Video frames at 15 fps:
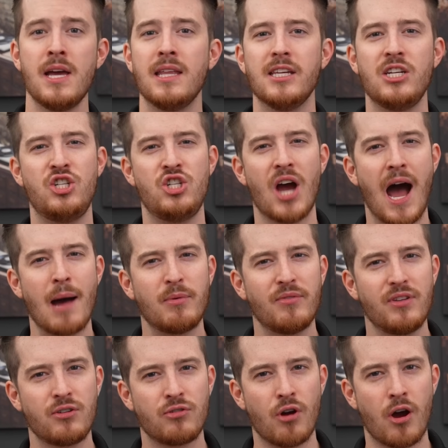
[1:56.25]
the job of
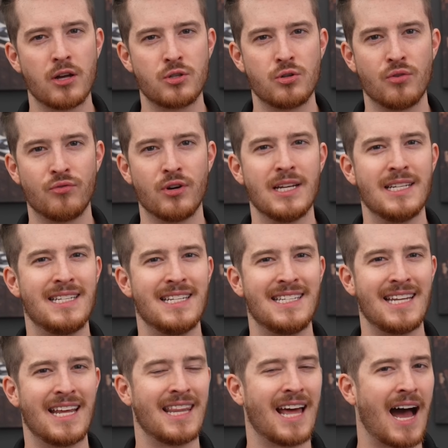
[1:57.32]
the crossover is to
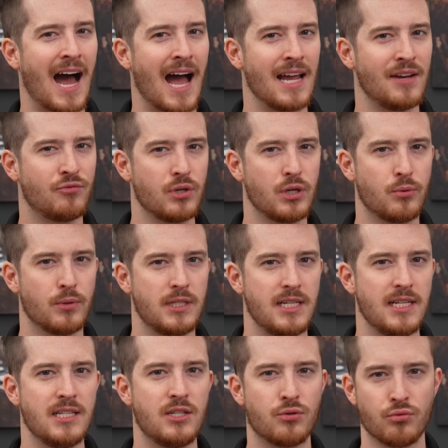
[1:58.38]
send the high
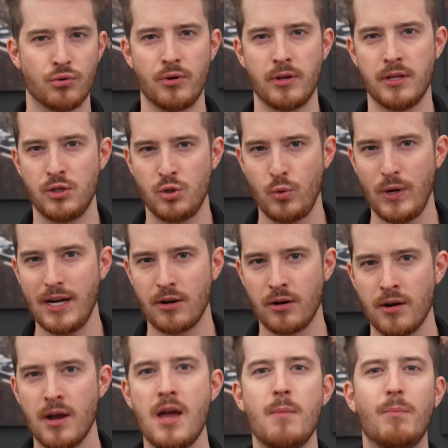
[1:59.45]
frequencies through to the
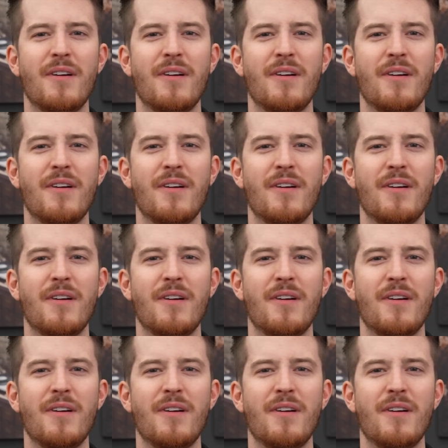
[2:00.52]
tweeter,